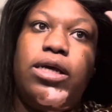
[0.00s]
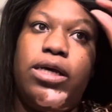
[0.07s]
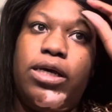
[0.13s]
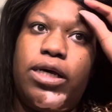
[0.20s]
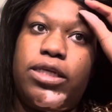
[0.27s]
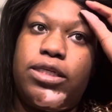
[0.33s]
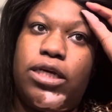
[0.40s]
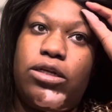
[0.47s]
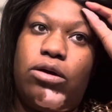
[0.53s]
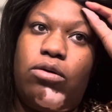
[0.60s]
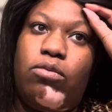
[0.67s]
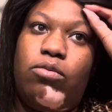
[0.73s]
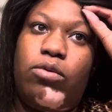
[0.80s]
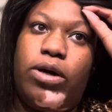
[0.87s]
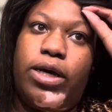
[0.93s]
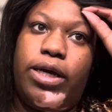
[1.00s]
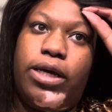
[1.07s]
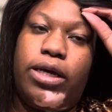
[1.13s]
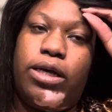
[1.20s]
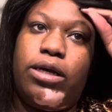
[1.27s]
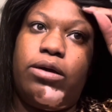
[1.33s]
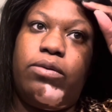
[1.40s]
because I don't want,
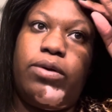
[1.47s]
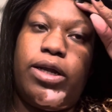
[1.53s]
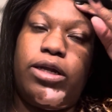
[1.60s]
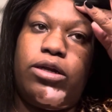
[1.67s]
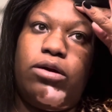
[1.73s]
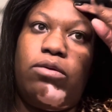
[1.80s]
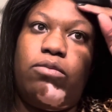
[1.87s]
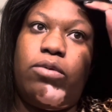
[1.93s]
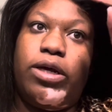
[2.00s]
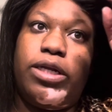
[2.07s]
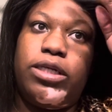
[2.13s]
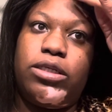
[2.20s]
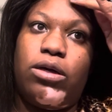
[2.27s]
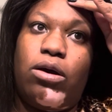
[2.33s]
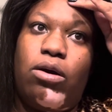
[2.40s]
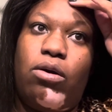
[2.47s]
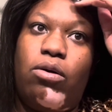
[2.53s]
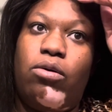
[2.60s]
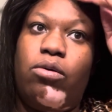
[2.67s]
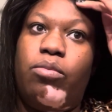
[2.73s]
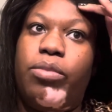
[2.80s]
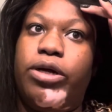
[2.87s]
what I don't want is a
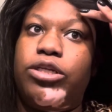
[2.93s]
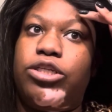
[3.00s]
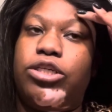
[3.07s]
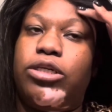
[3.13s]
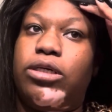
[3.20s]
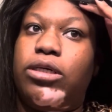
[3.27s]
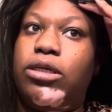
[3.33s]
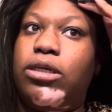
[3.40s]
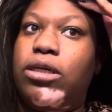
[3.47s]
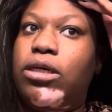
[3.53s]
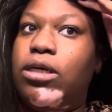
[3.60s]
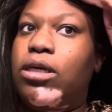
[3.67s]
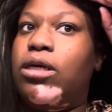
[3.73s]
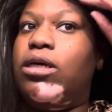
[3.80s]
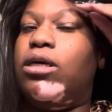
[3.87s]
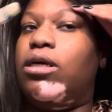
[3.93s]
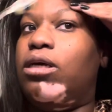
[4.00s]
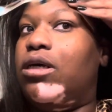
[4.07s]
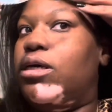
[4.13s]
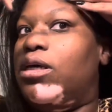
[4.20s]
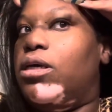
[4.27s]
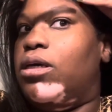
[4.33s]
whole bunch of
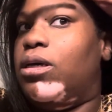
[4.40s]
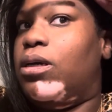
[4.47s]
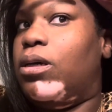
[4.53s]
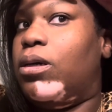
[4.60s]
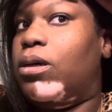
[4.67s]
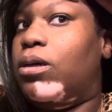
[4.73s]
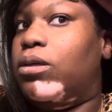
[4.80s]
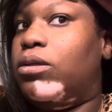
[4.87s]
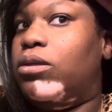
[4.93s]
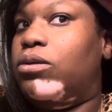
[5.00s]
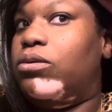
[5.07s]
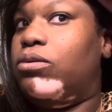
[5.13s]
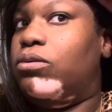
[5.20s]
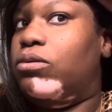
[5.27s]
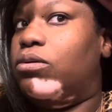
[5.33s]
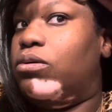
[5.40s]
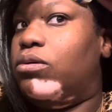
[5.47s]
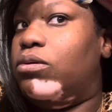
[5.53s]
glue